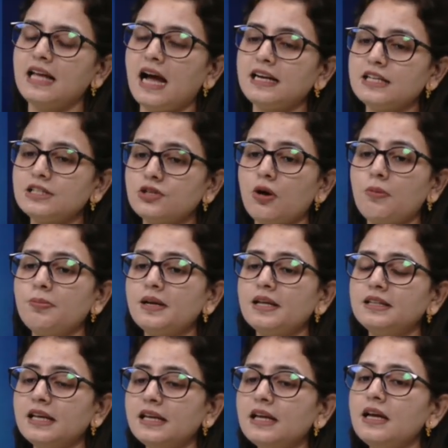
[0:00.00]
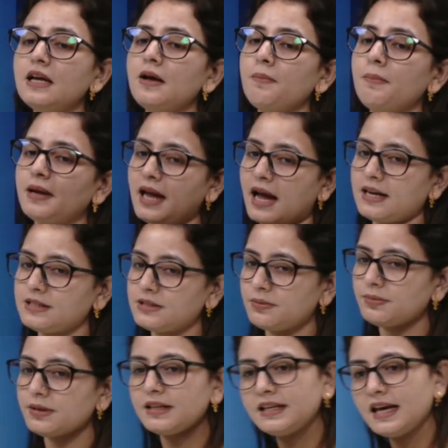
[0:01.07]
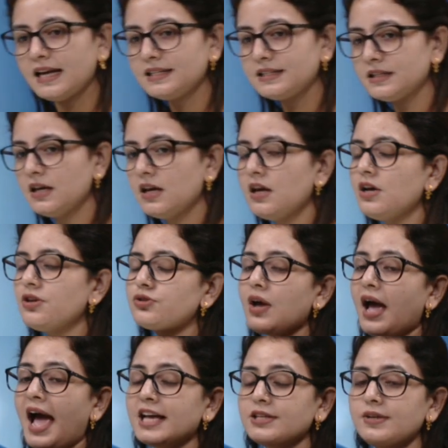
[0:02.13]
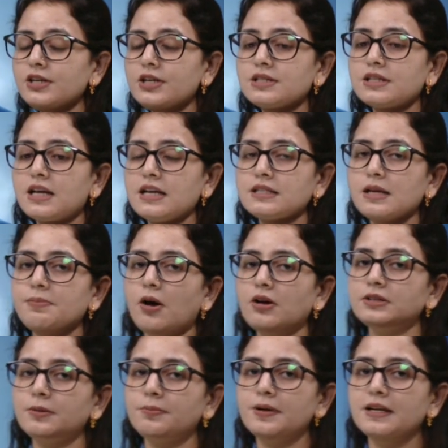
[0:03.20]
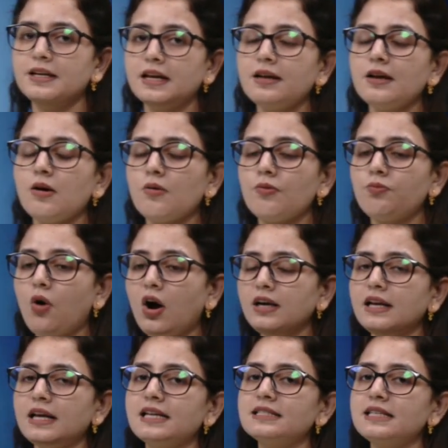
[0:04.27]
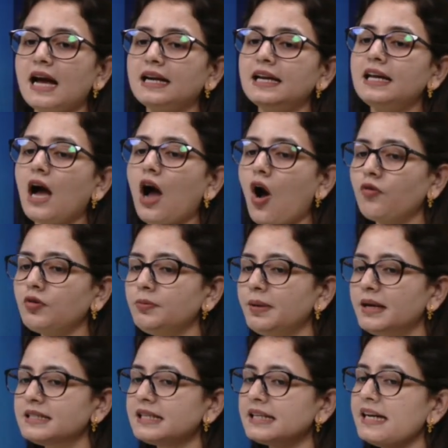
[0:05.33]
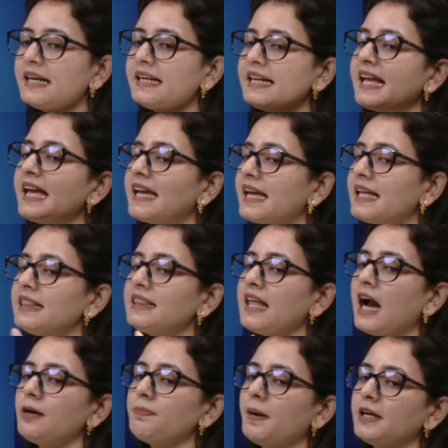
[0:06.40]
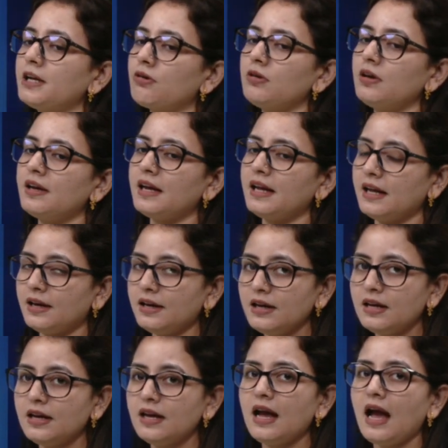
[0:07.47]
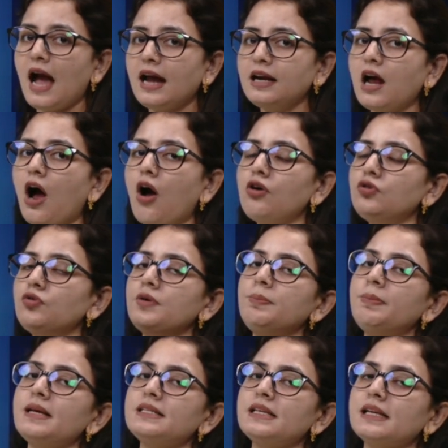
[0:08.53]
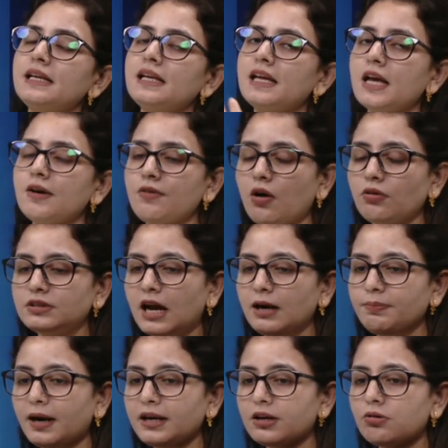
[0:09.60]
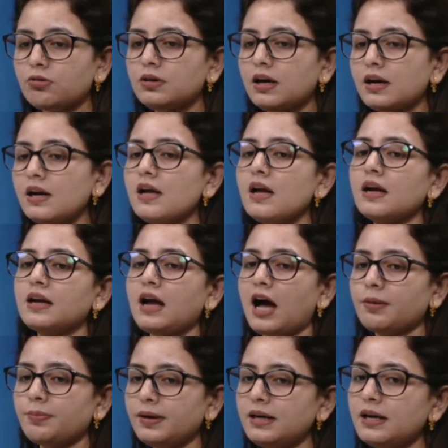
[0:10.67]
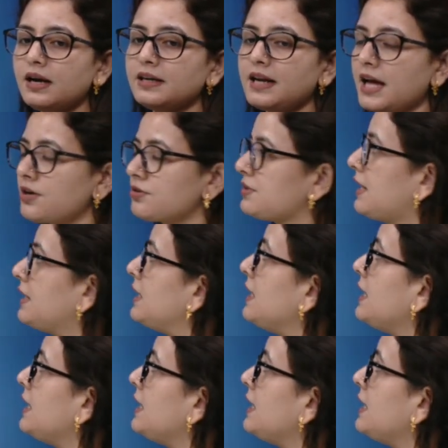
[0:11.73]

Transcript: That is your breathing mechanism. Yes. So as we discuss about the breathing, what exactly, how we basically take in that particular air and how do we basically give out that particular carbon dioxide.